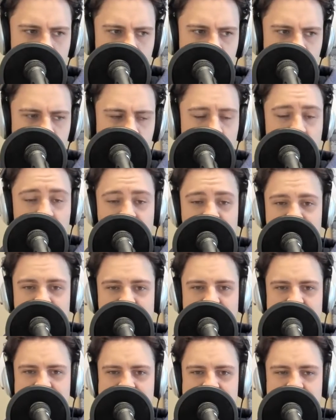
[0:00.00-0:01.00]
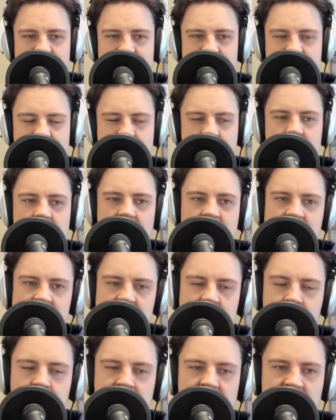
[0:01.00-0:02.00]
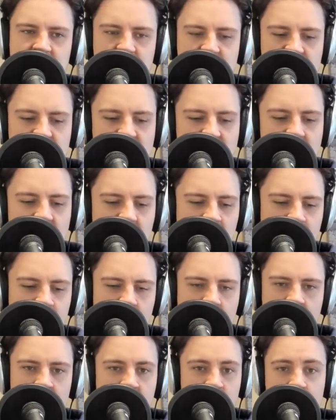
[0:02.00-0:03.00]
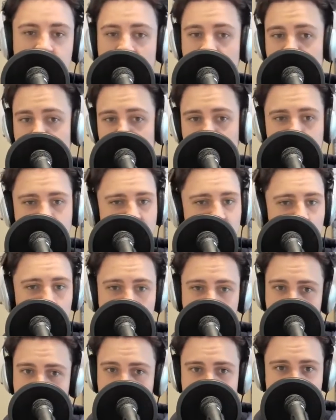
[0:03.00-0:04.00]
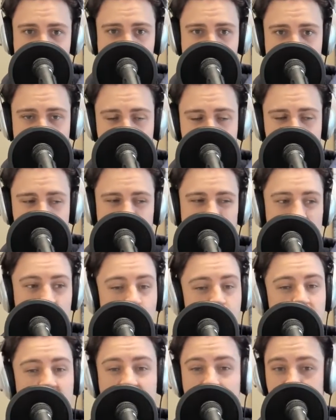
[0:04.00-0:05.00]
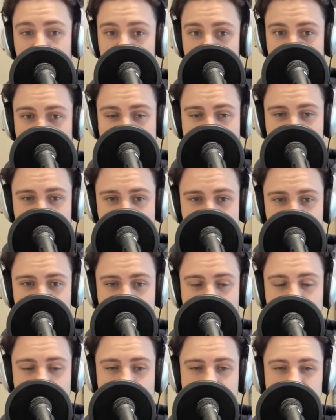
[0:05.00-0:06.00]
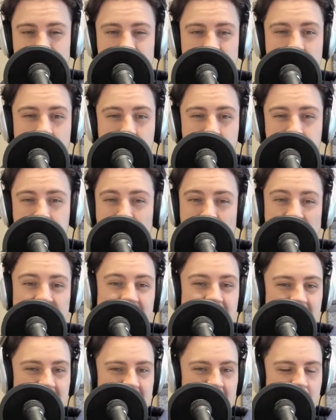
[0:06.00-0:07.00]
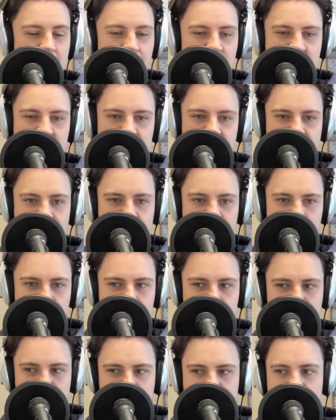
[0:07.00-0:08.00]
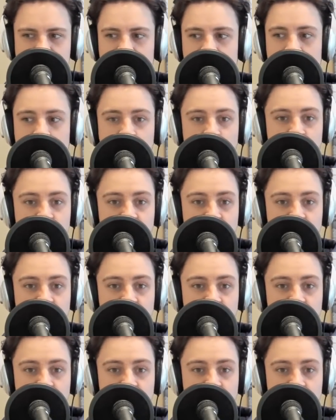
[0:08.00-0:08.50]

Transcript: So really, it's the mixture of an incredible performance, incredible direction, amazing character development, and a